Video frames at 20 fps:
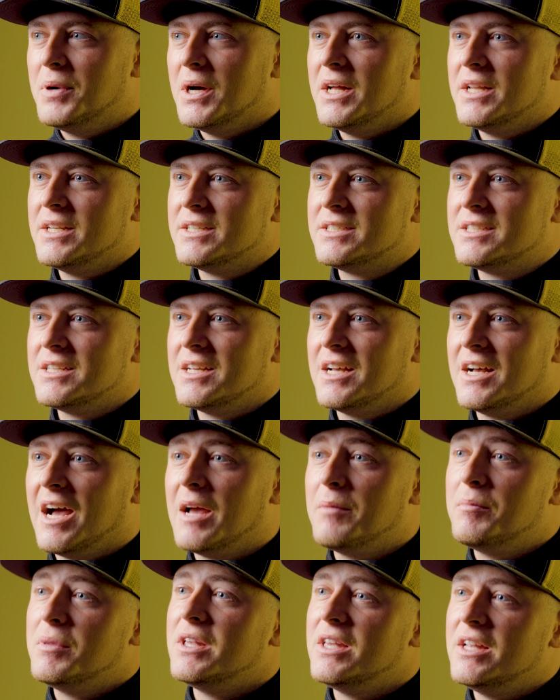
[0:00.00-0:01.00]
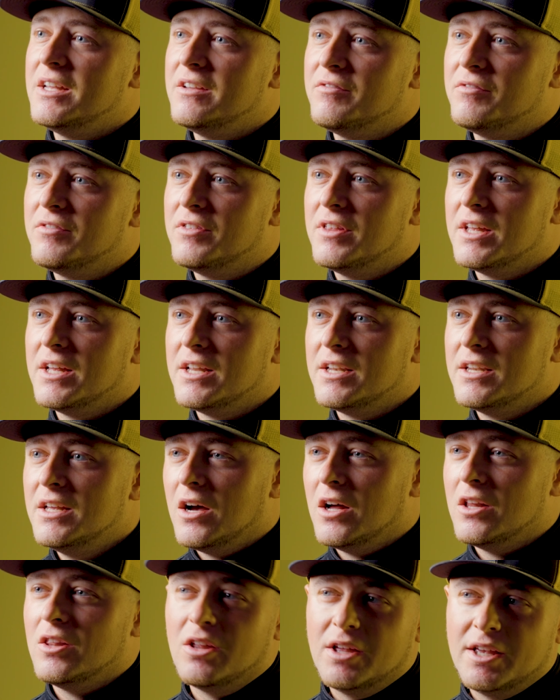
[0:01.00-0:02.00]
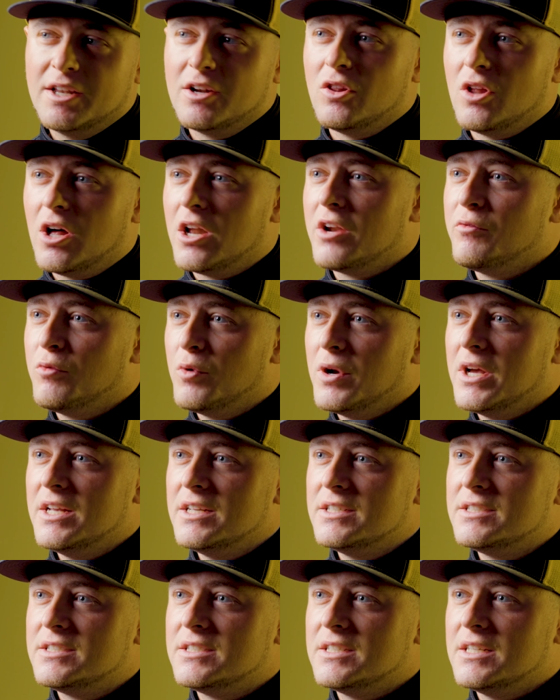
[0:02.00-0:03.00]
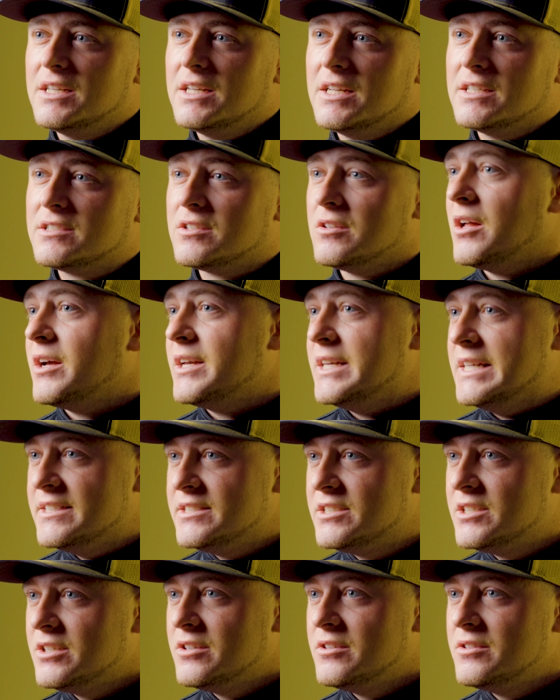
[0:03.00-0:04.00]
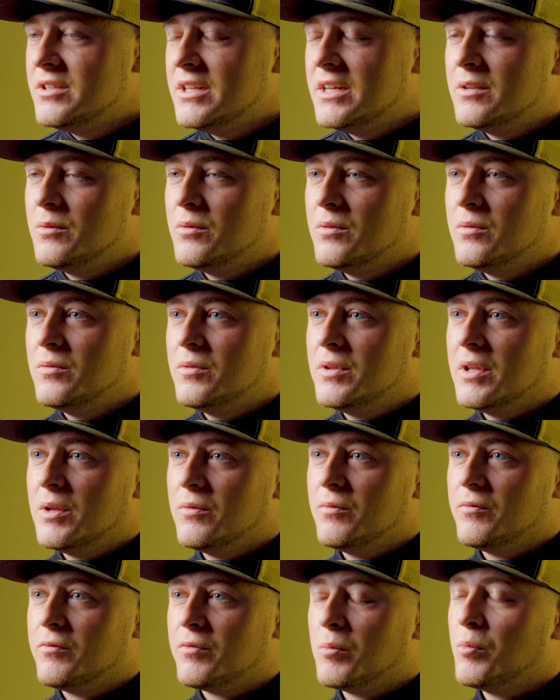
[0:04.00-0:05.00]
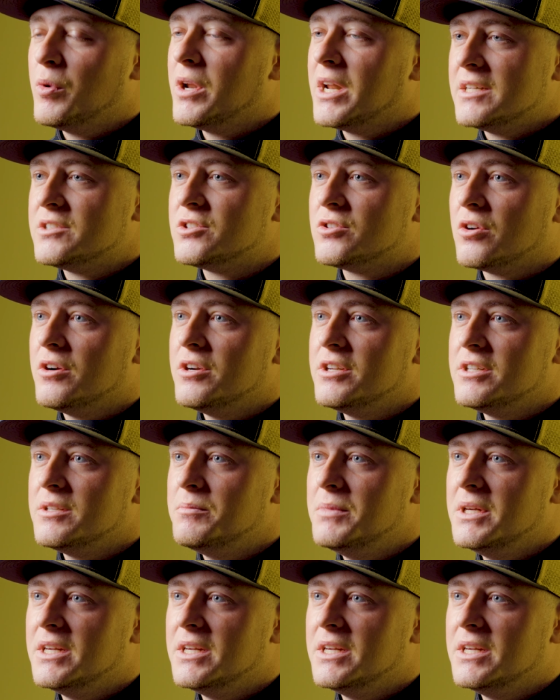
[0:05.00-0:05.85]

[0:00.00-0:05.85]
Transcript: but I believe that in a lot of ways, it's a lot easier than from when I started,